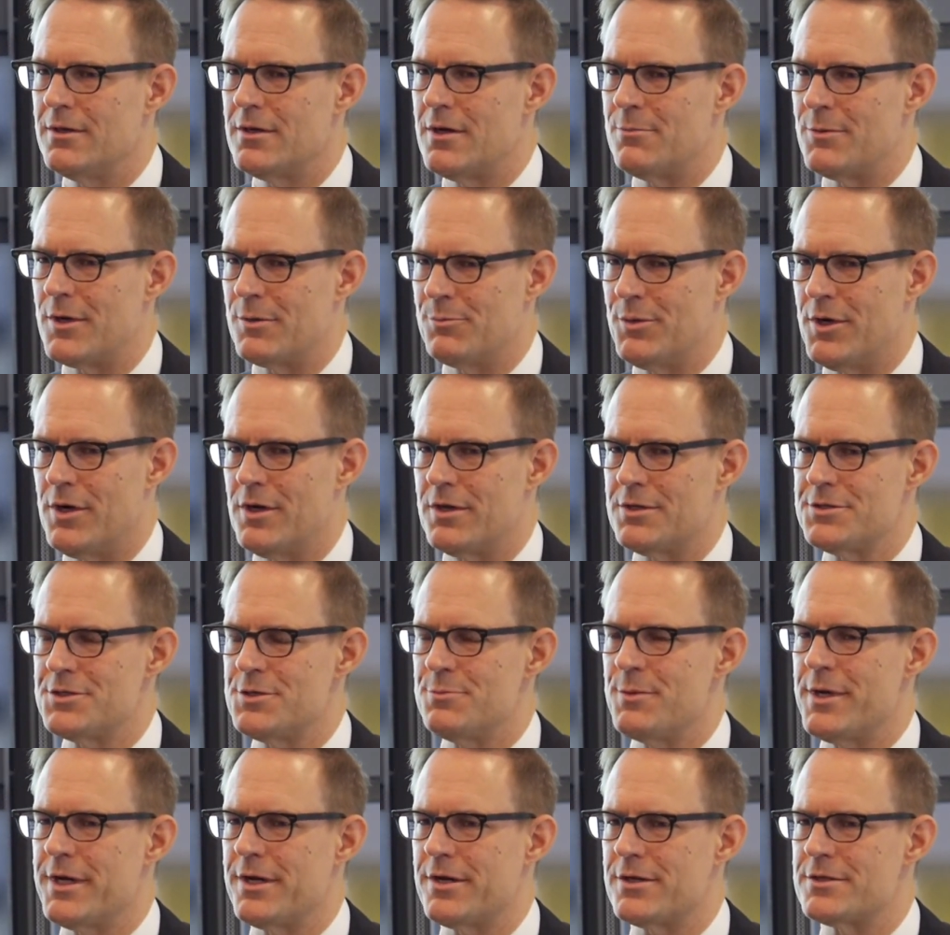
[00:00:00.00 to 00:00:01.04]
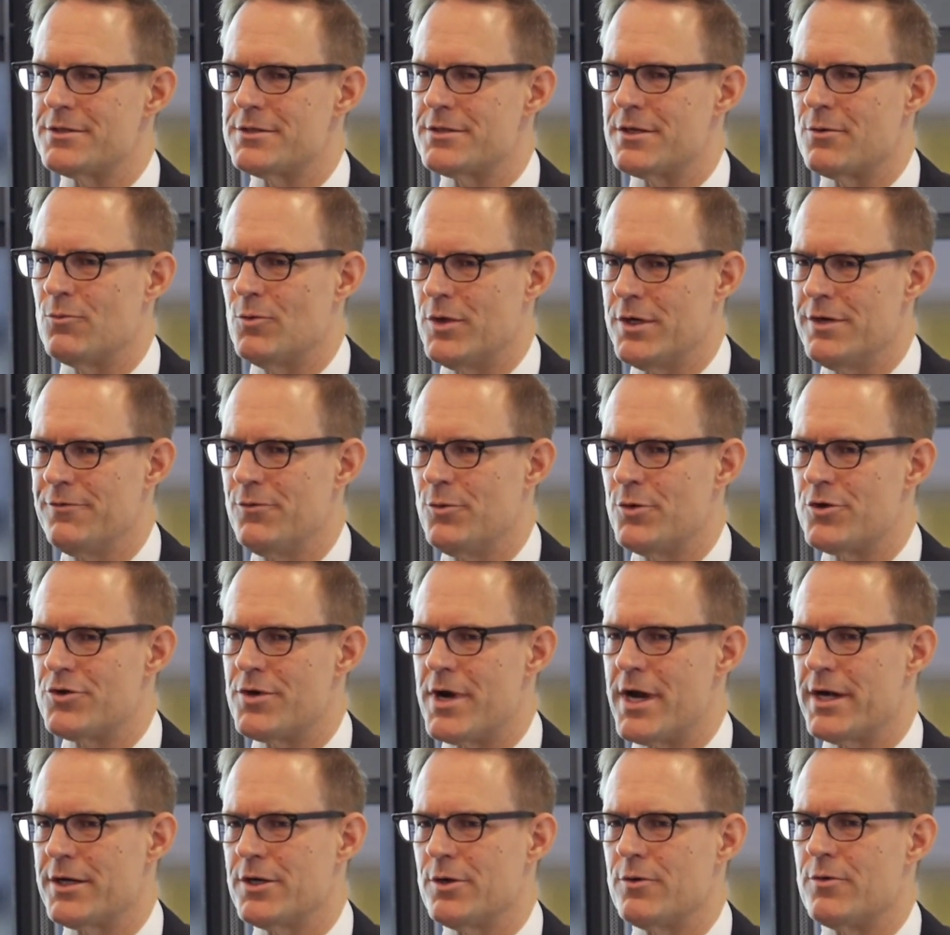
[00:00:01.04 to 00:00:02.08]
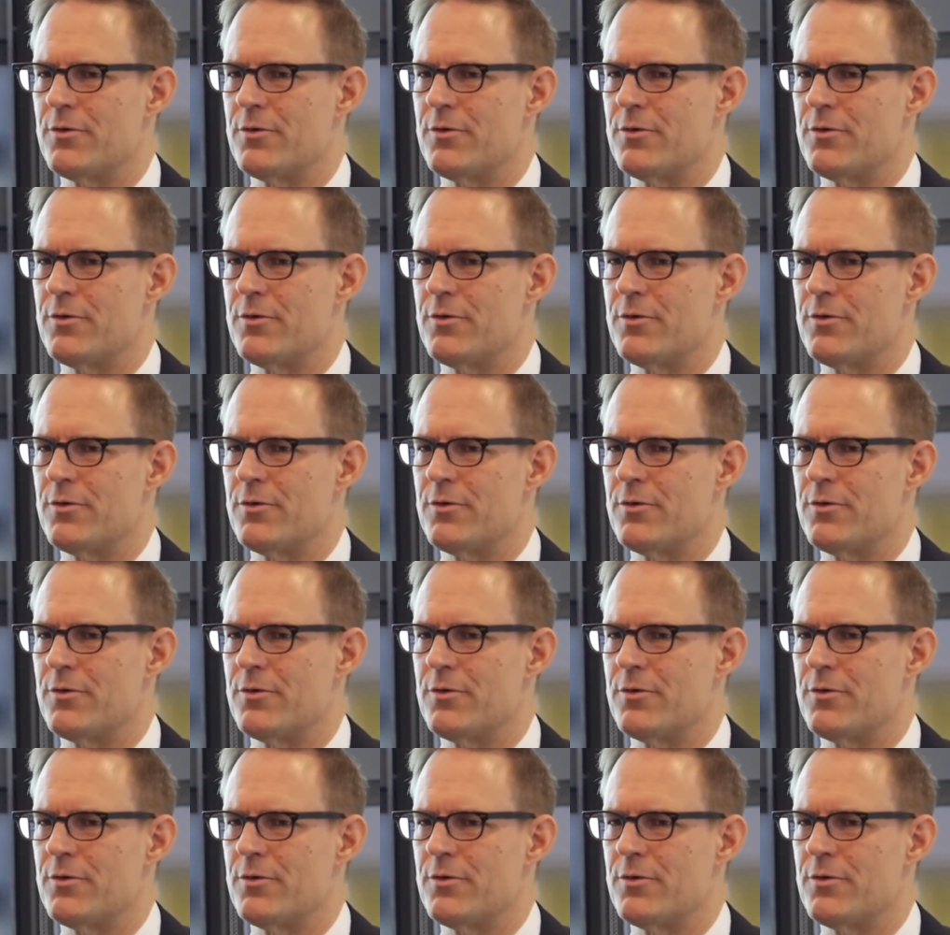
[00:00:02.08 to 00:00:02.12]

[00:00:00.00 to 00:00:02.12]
among policymakers that what if we're dragged